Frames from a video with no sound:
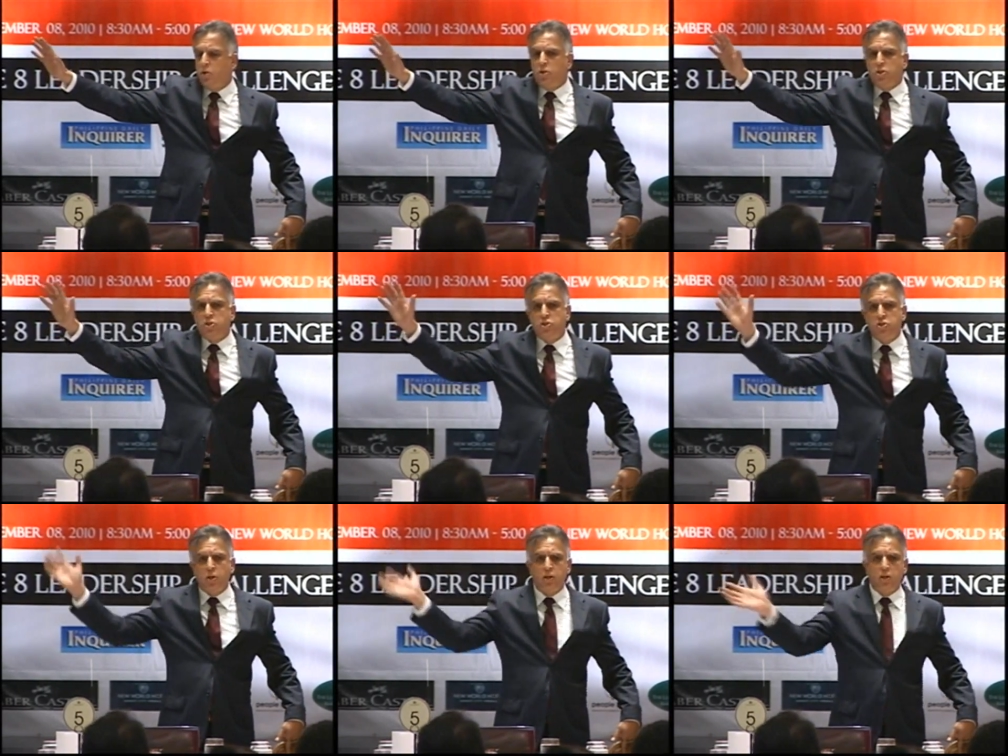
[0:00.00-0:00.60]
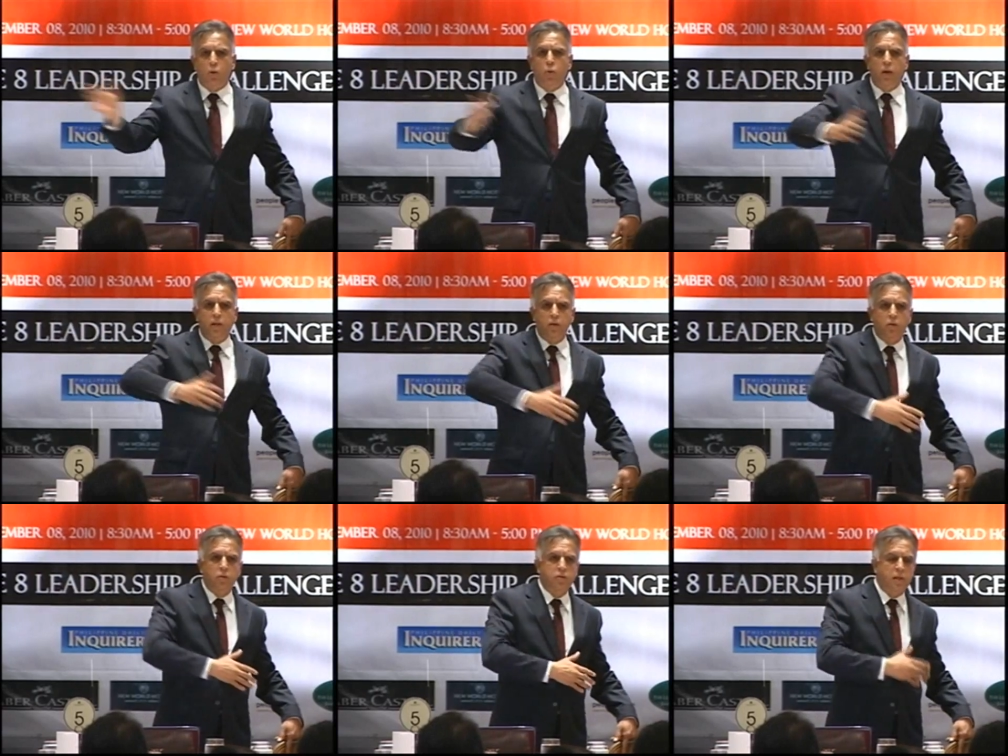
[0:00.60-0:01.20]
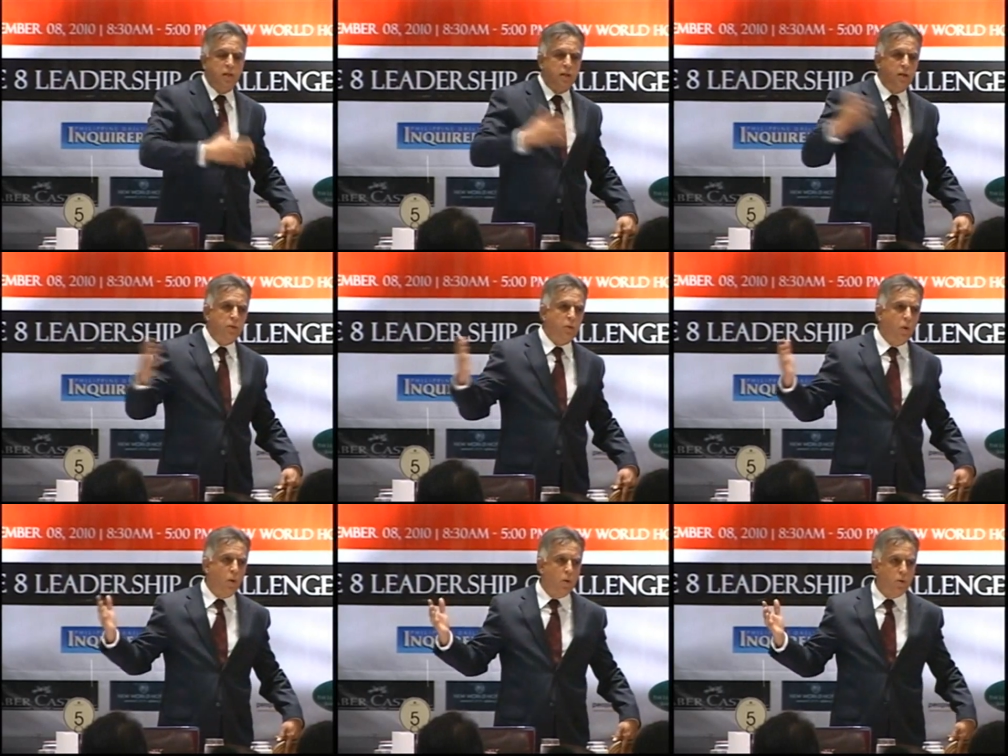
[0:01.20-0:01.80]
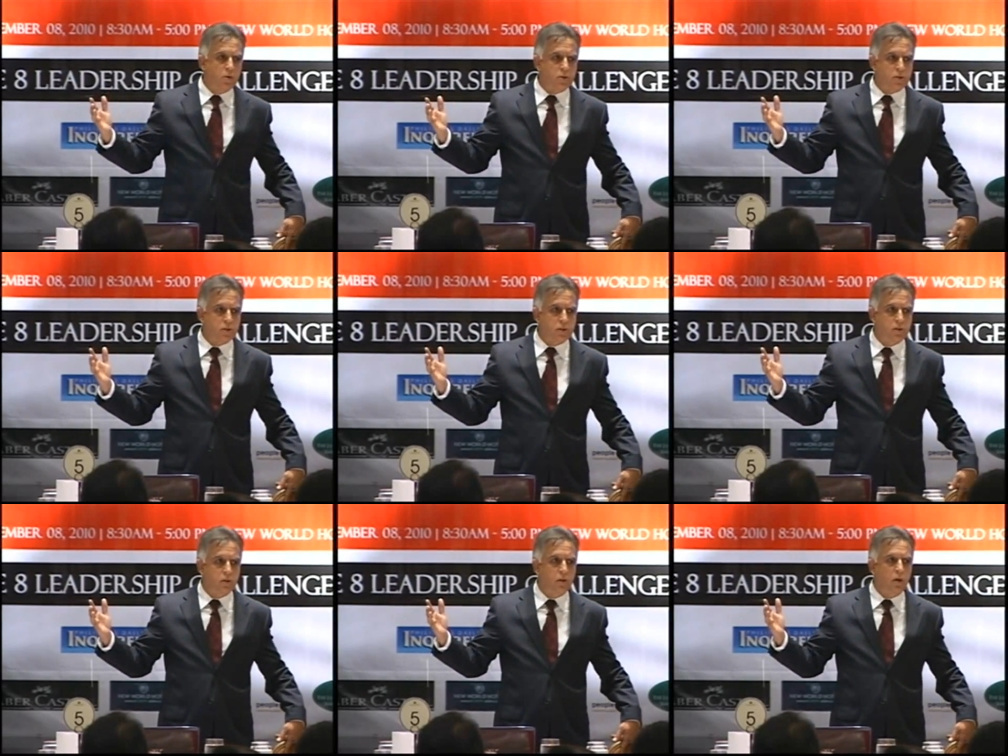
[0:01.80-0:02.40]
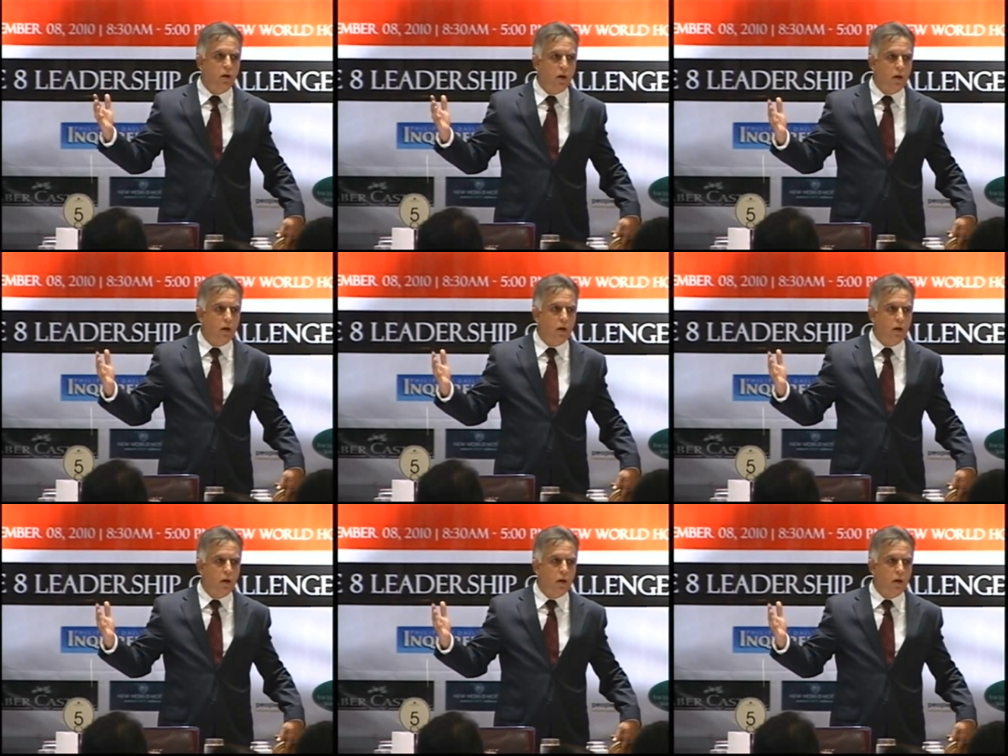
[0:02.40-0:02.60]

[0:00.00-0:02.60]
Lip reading: They shut the windows and the doors